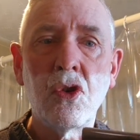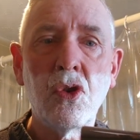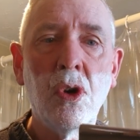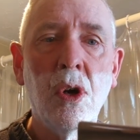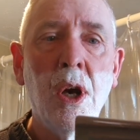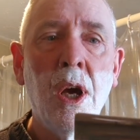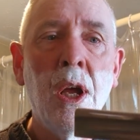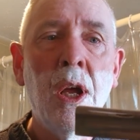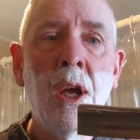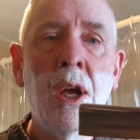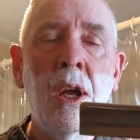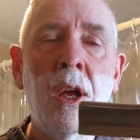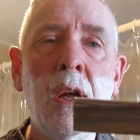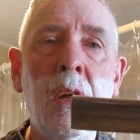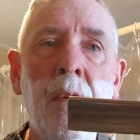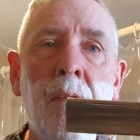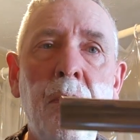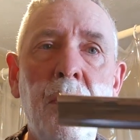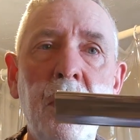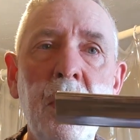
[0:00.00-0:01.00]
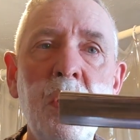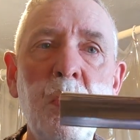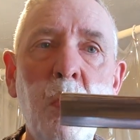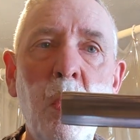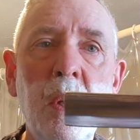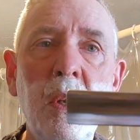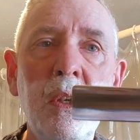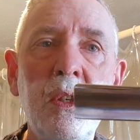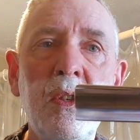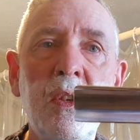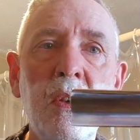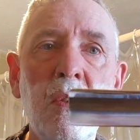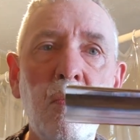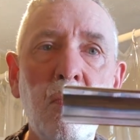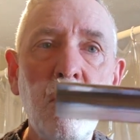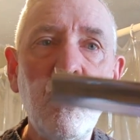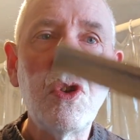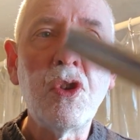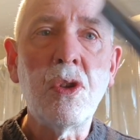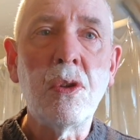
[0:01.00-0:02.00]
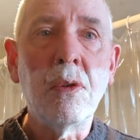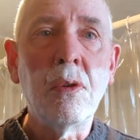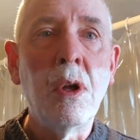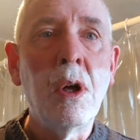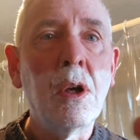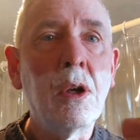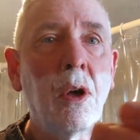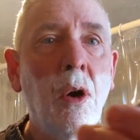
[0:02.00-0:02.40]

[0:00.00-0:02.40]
try, this one is the original